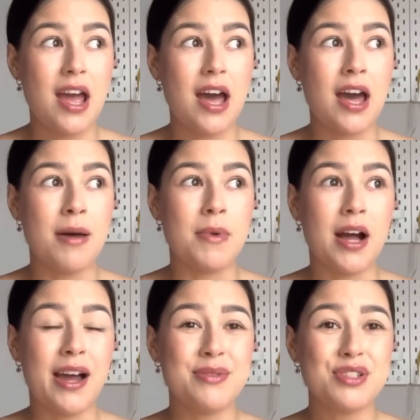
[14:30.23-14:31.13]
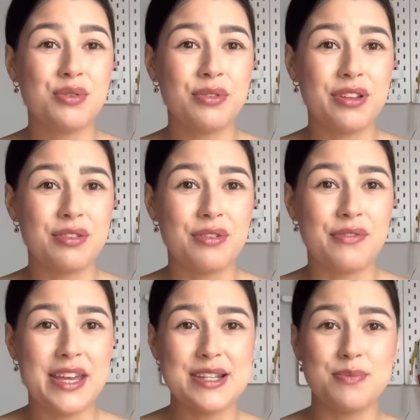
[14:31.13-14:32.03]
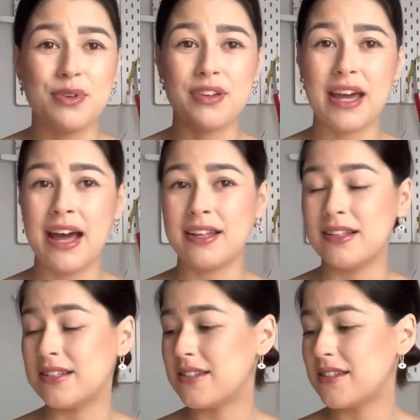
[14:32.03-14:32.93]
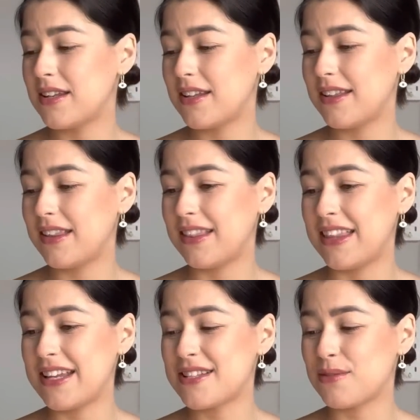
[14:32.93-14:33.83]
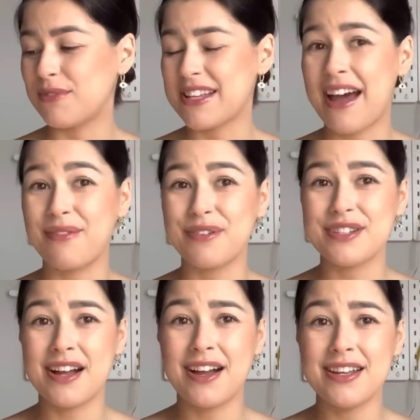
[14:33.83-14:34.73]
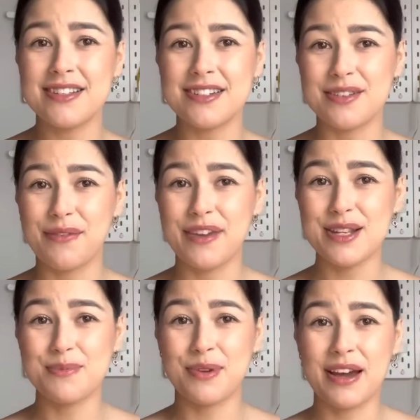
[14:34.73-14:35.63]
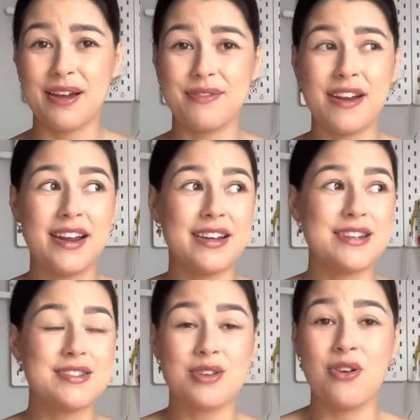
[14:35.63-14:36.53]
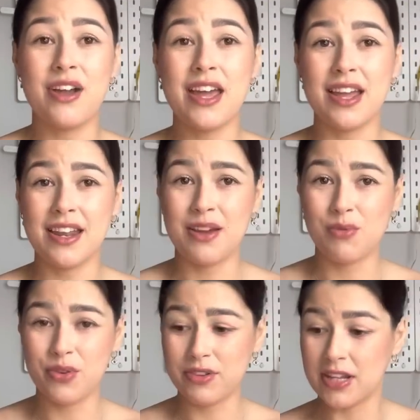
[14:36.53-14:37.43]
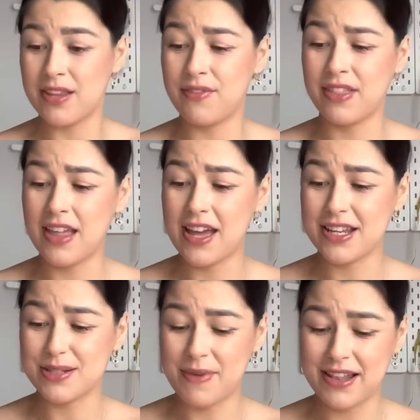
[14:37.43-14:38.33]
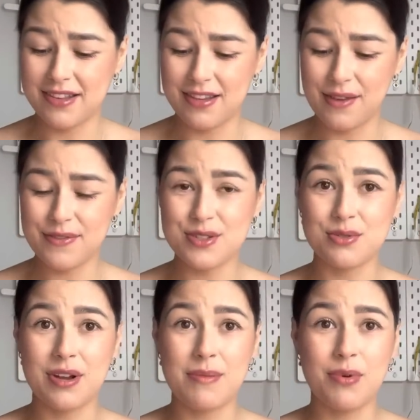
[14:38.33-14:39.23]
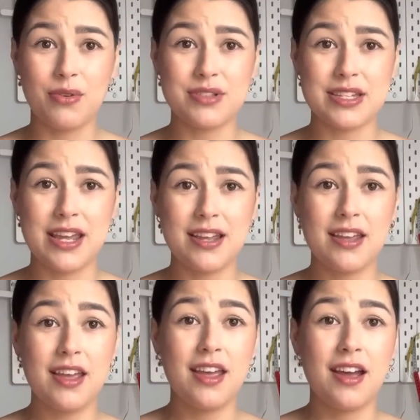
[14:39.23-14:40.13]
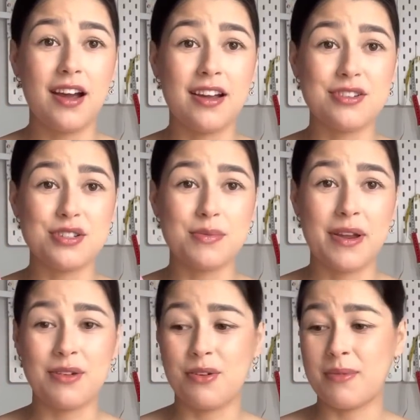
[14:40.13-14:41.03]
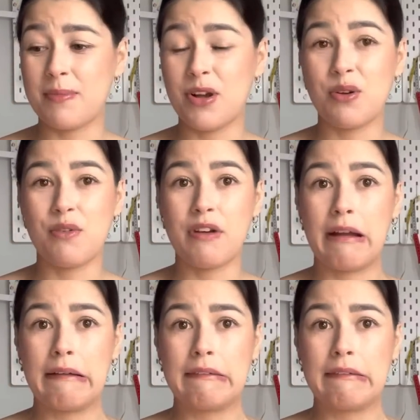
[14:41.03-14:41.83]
I was scrolling through Facebook and this was advertised as a Facebook advert and I saw it and it wasn't even that expensive, so I bought it. I just about knocked my mug over.